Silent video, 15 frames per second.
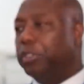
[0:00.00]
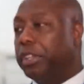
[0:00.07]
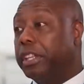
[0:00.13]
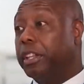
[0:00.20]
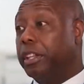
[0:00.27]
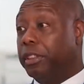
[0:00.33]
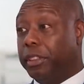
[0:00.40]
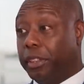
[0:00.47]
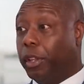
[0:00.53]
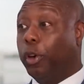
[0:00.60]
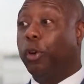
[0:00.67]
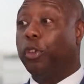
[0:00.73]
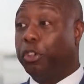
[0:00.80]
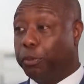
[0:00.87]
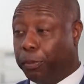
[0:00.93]
It's like the
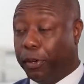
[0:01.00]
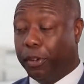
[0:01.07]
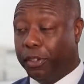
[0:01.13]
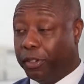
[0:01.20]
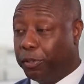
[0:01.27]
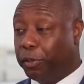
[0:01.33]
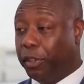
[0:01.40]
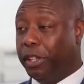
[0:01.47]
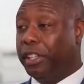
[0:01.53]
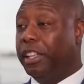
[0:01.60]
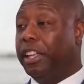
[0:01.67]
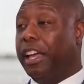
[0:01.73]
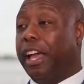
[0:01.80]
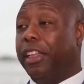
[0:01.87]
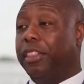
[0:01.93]
Holy Spirit really
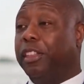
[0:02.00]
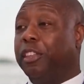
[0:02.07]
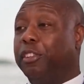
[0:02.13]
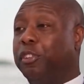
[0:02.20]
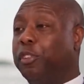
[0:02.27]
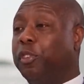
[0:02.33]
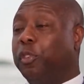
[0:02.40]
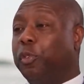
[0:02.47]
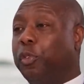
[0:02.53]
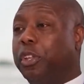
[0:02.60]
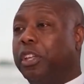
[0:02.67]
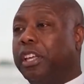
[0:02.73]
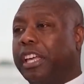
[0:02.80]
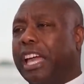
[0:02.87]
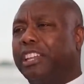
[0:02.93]
kind
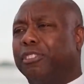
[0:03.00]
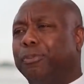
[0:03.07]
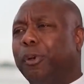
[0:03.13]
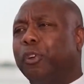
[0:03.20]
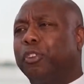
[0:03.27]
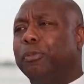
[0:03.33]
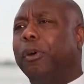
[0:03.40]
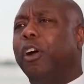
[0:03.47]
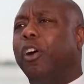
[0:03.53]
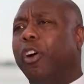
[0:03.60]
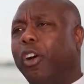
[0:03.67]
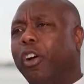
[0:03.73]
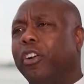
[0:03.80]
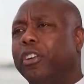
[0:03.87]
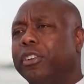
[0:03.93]
of spoke to my
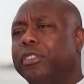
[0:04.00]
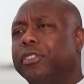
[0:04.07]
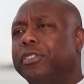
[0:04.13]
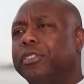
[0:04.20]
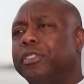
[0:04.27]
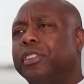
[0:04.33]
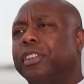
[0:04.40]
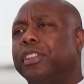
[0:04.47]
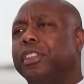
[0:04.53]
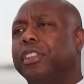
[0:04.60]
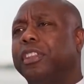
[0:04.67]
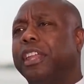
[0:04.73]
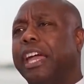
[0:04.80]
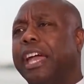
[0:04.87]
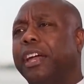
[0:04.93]
heart
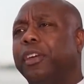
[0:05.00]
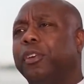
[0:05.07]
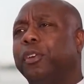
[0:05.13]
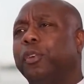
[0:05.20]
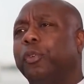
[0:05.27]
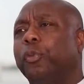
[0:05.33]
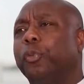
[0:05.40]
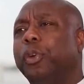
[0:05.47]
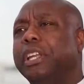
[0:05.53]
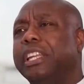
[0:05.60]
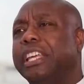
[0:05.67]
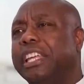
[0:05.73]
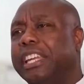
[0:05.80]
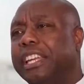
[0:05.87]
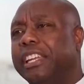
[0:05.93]
that we
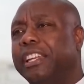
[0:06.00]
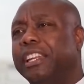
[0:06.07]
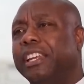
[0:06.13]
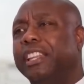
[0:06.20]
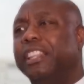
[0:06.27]
needed